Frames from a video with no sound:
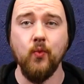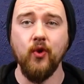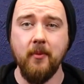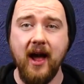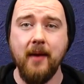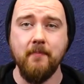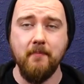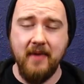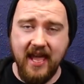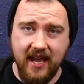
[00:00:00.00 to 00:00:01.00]
One of my
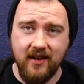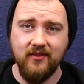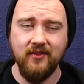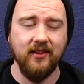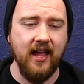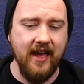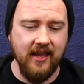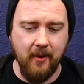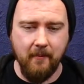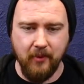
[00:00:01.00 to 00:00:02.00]
main
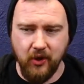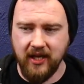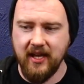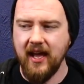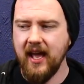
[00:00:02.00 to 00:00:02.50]
like bucket,